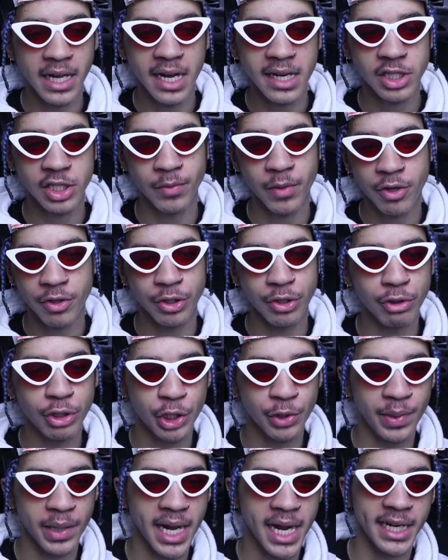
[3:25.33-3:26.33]
guys, so we're on
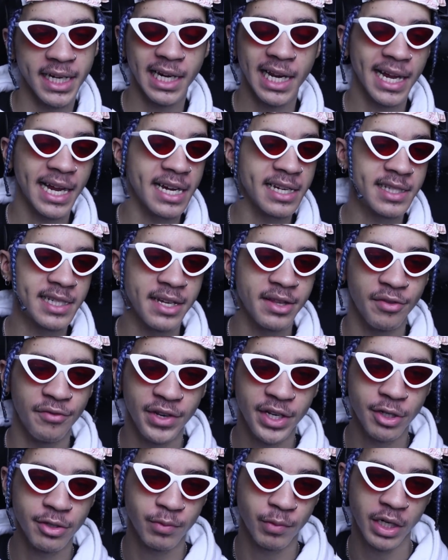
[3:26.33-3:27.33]
YouTube here, and like I said, the
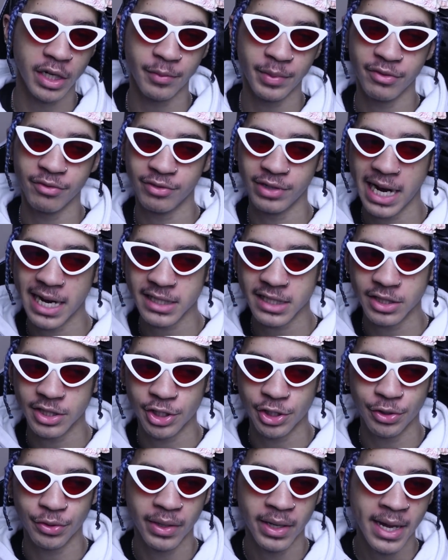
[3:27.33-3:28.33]
videos we're gonna be reacting
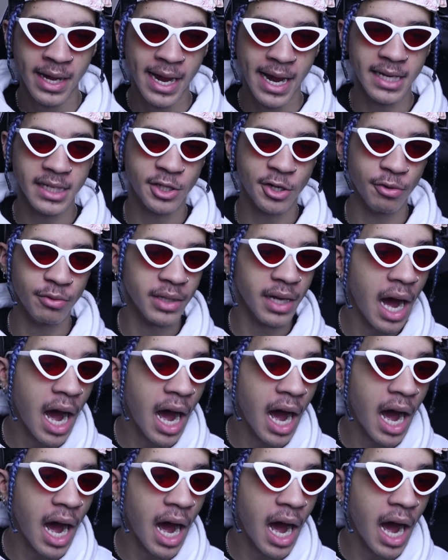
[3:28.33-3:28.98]
to is called